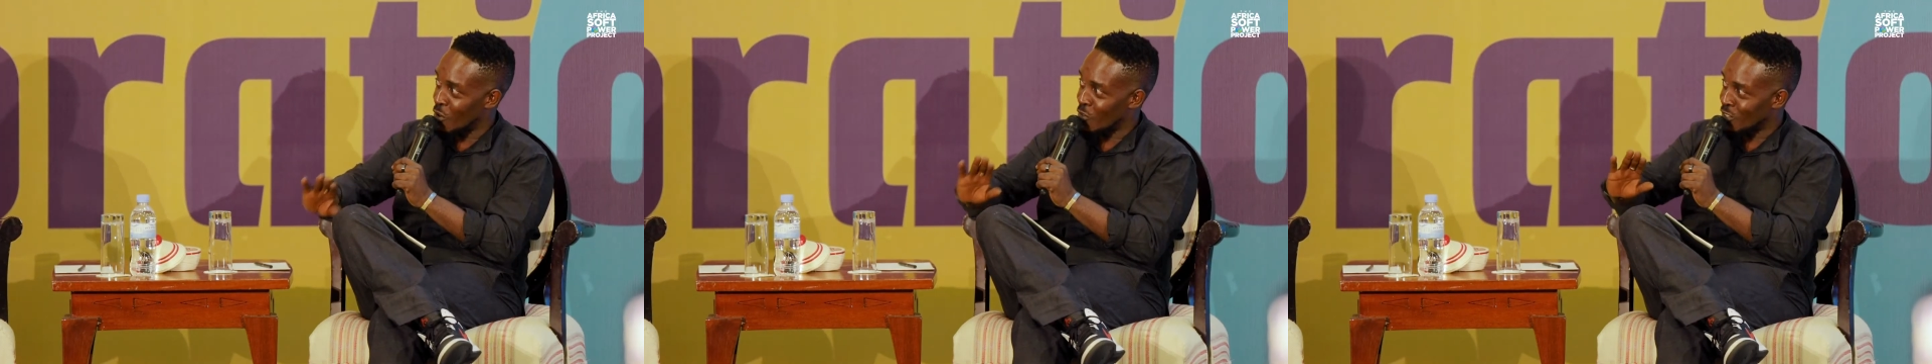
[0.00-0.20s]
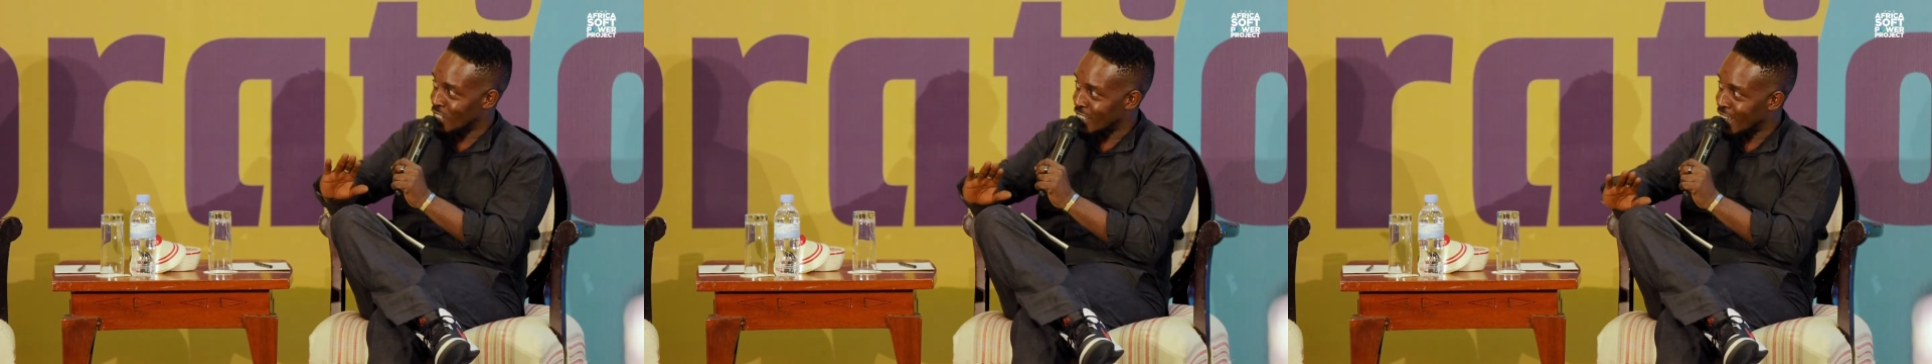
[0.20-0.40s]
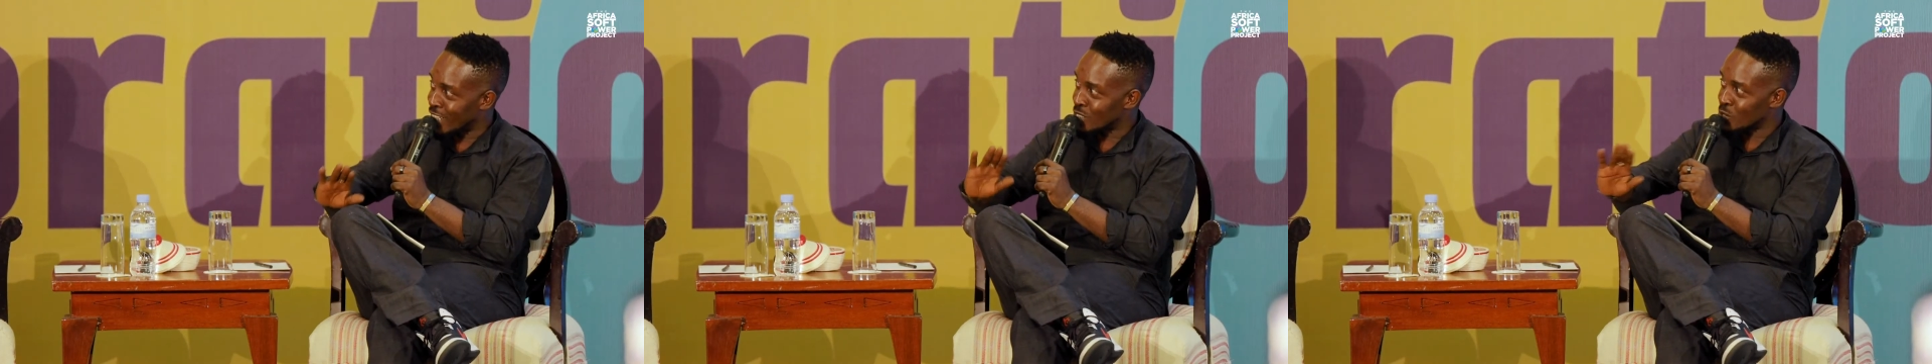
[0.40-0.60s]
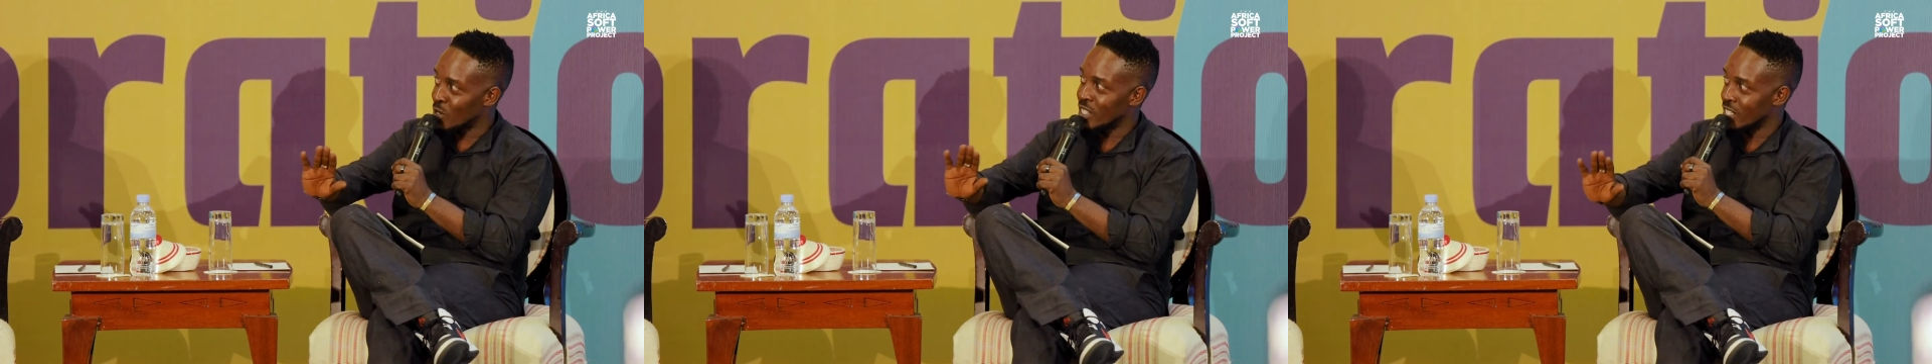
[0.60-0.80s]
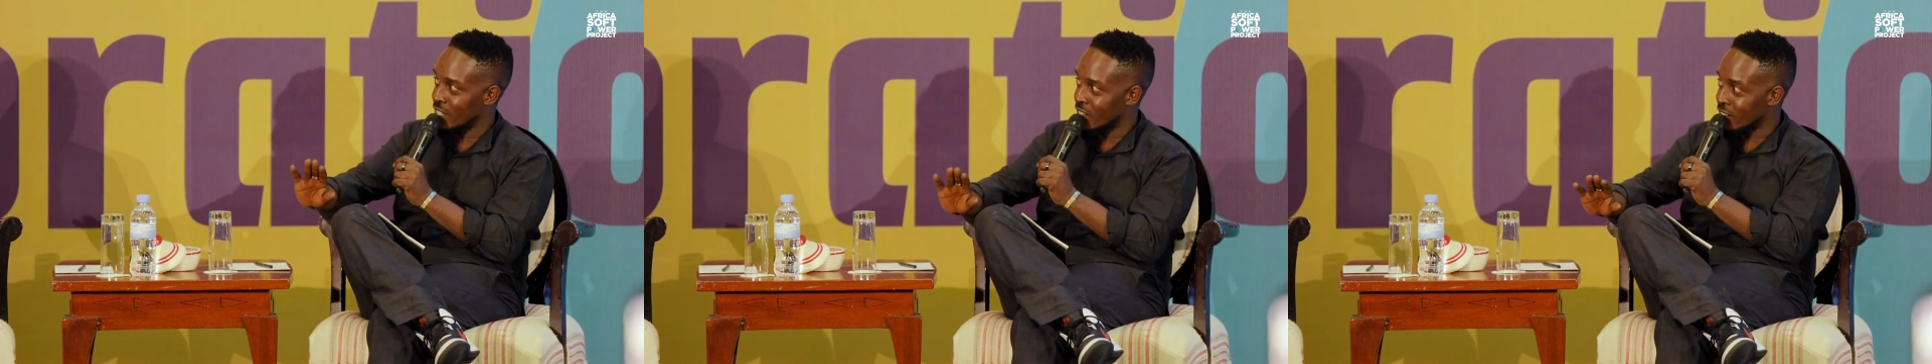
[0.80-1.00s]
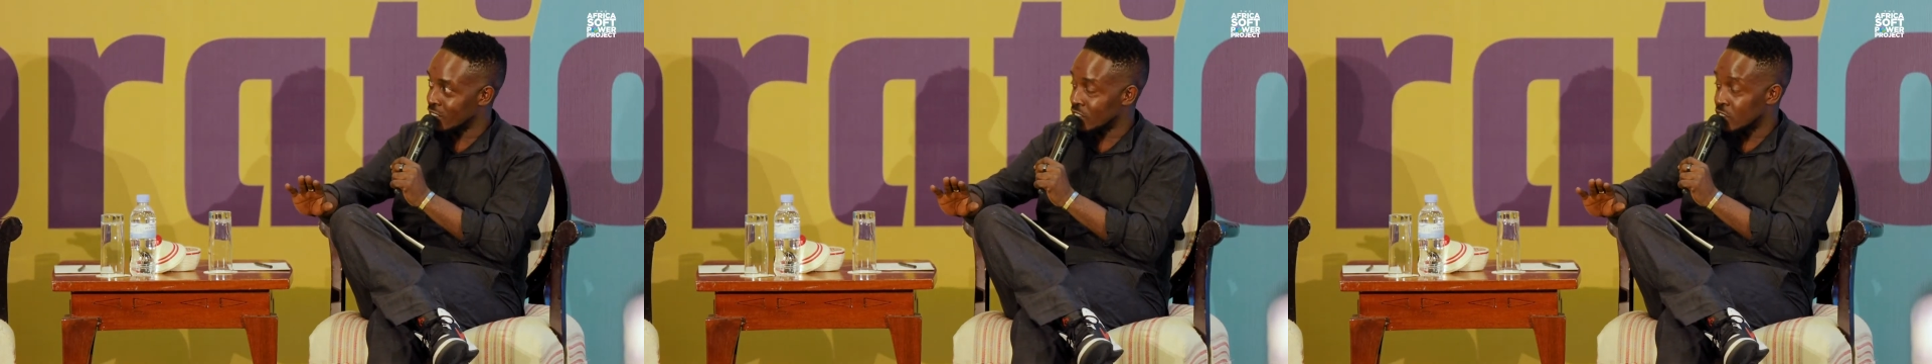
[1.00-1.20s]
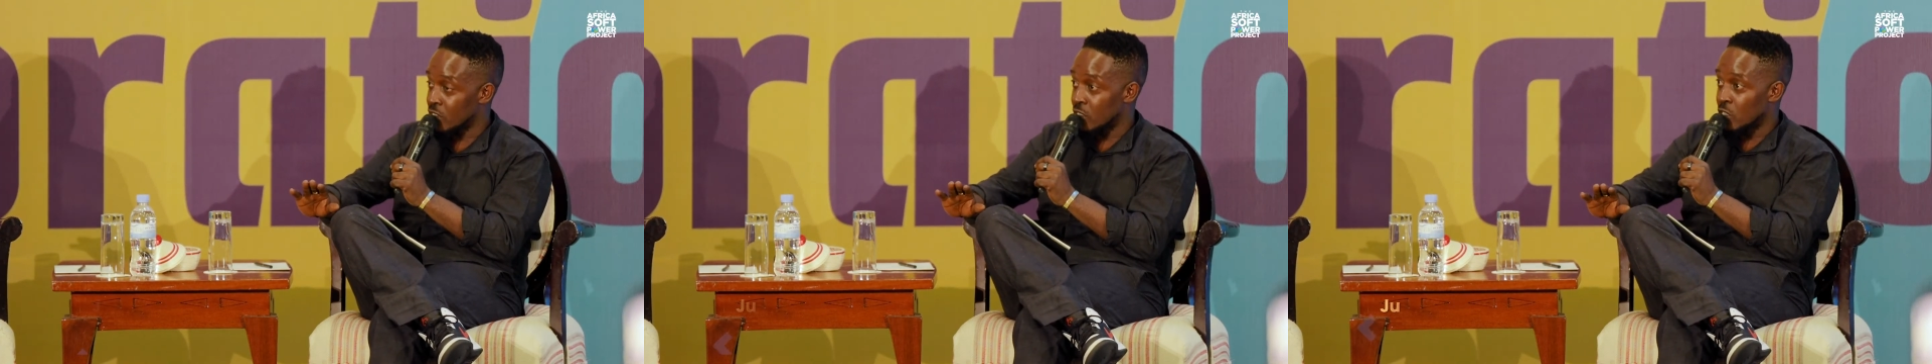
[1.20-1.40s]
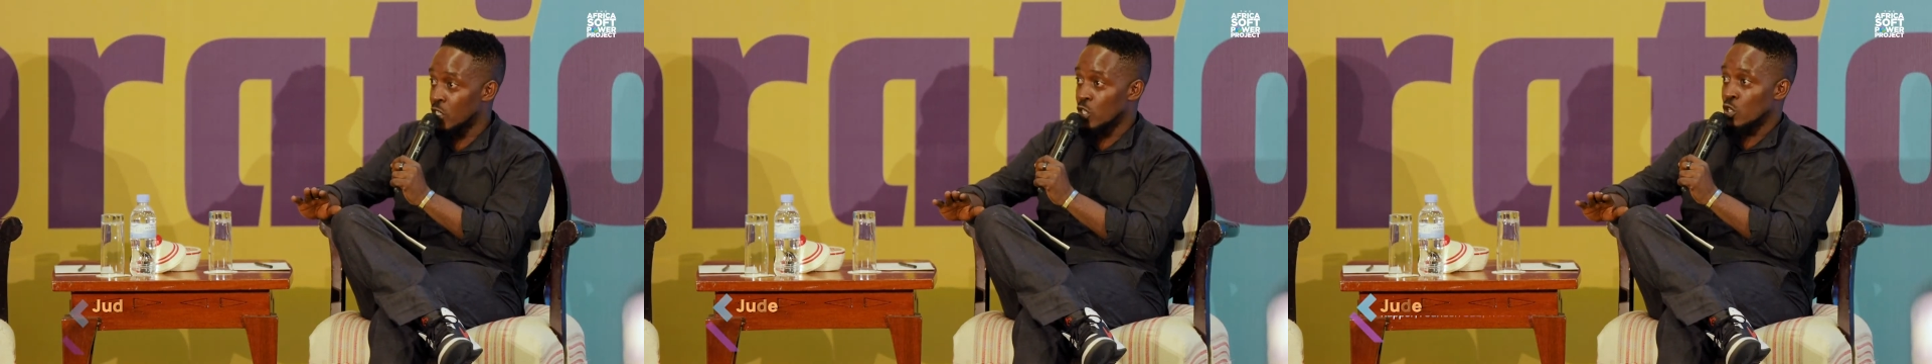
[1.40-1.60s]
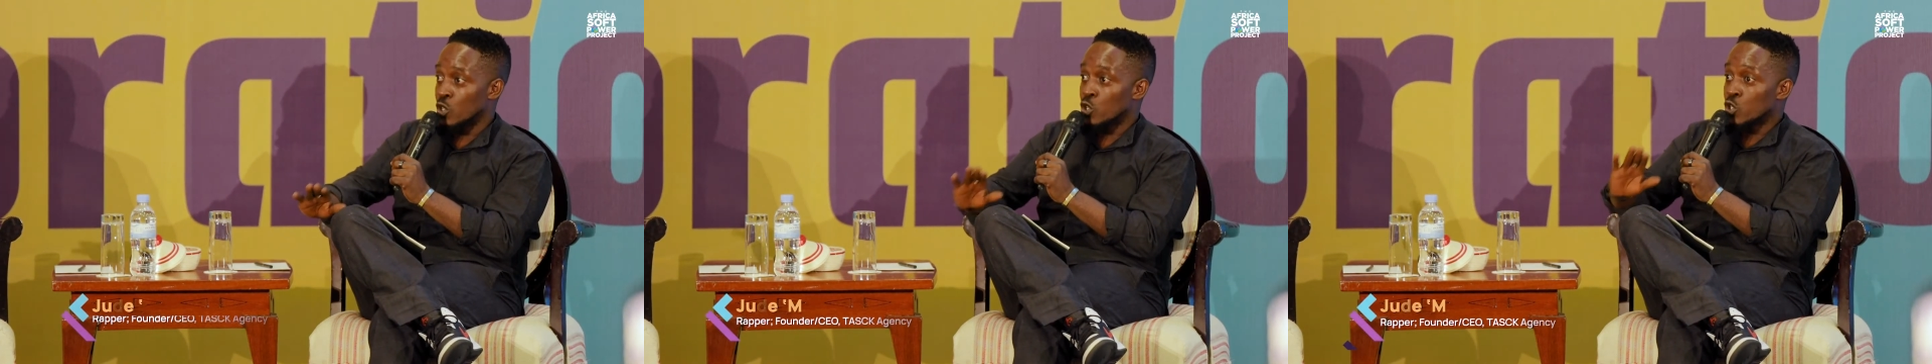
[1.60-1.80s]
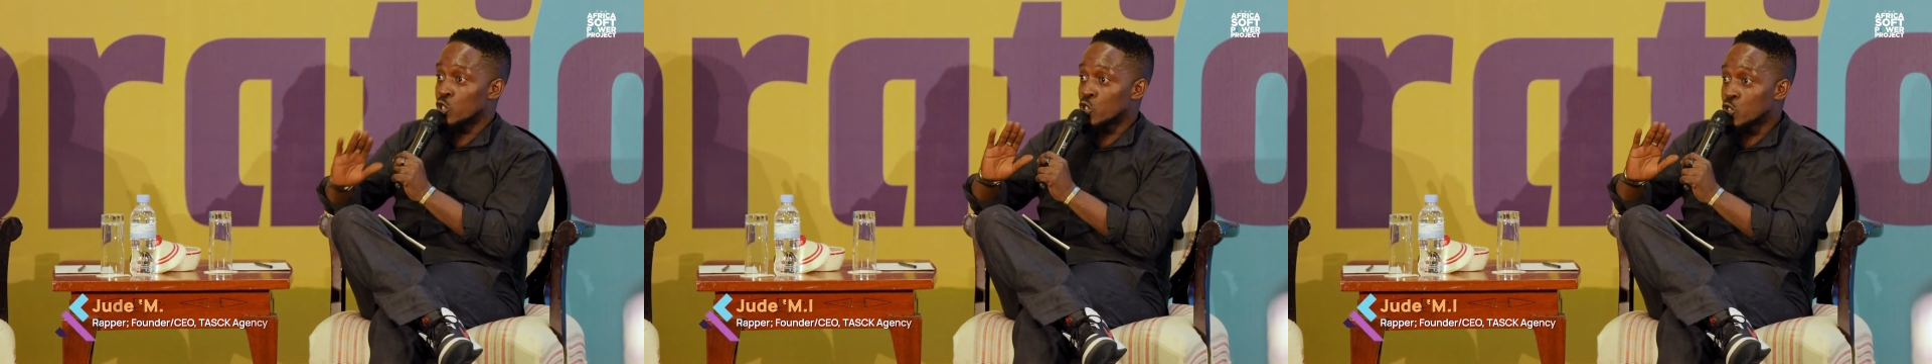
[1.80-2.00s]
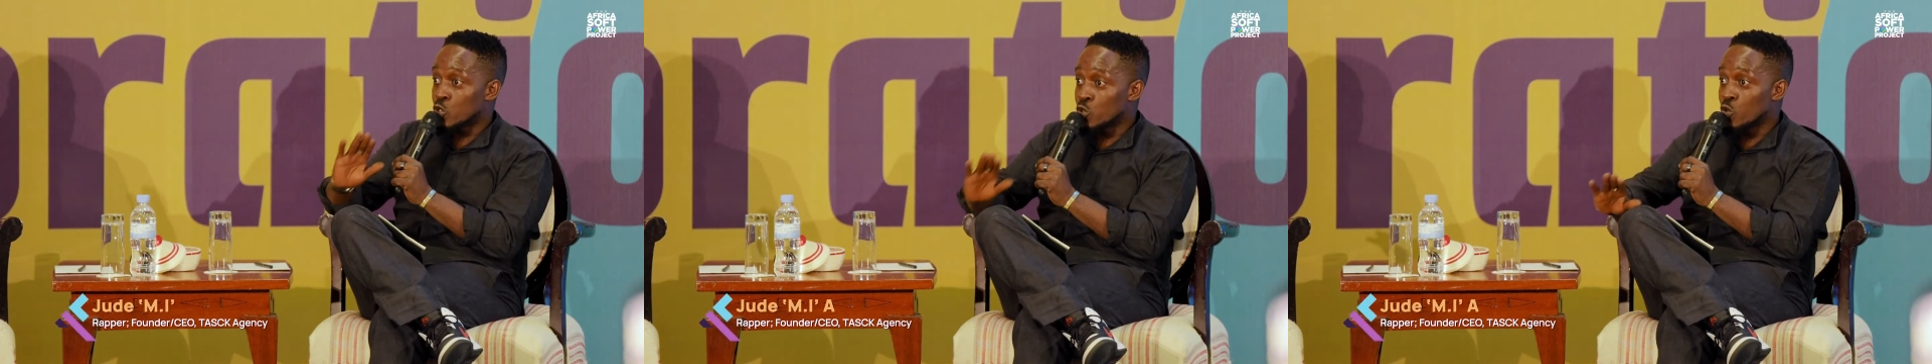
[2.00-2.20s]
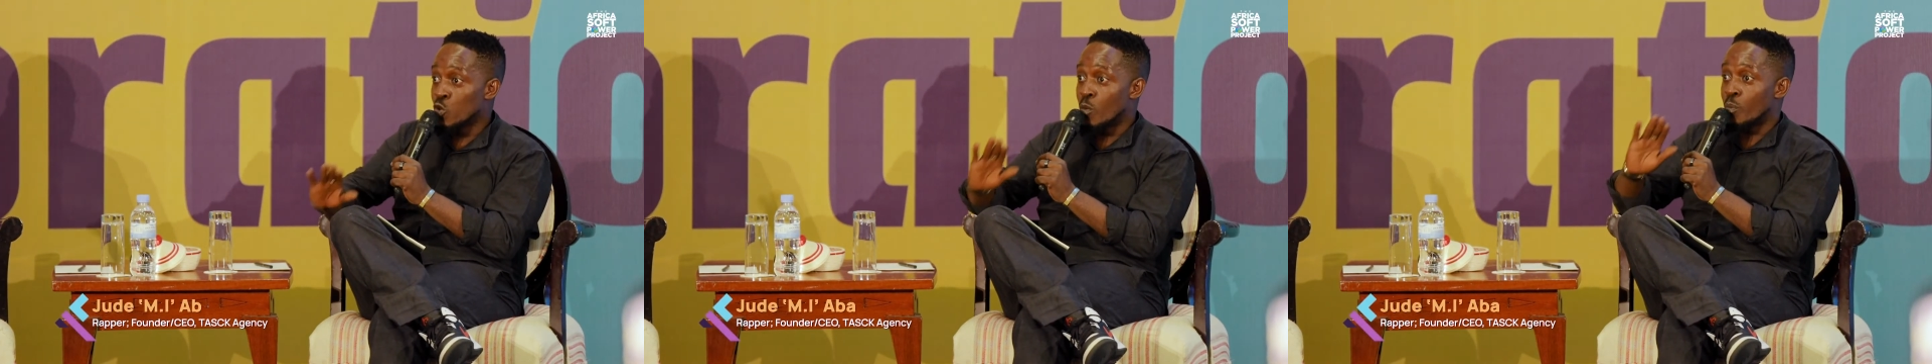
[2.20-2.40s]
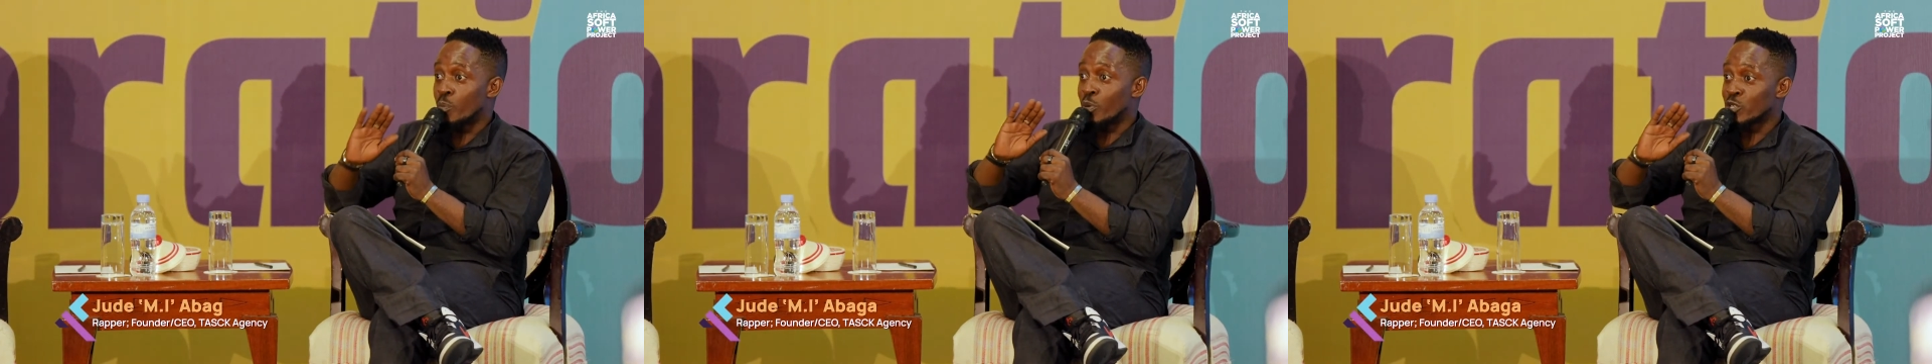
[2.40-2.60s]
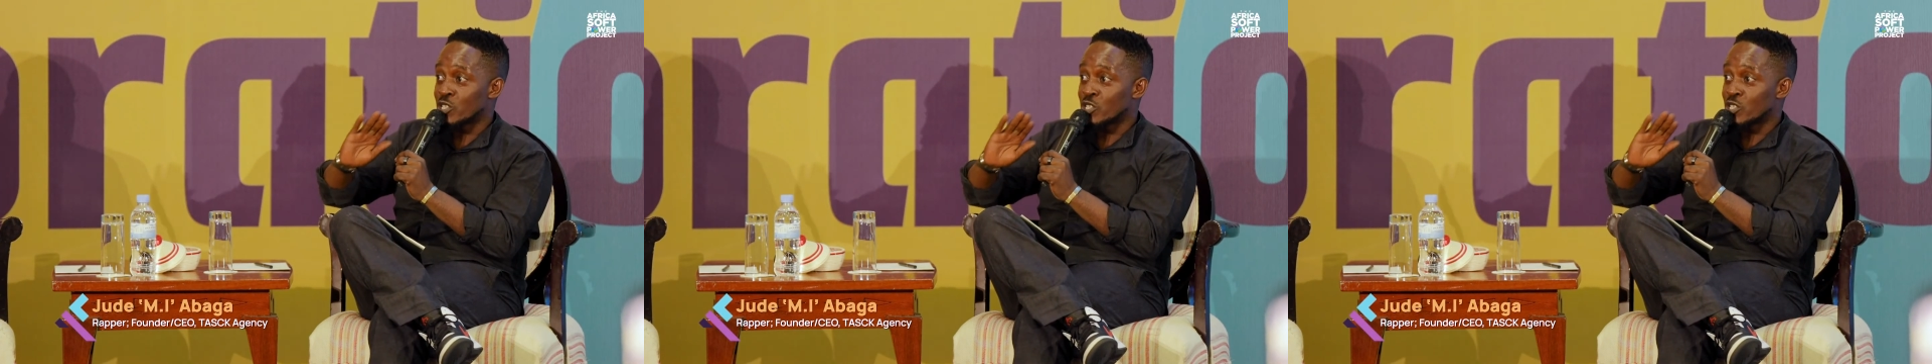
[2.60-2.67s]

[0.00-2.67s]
over the next 20 years to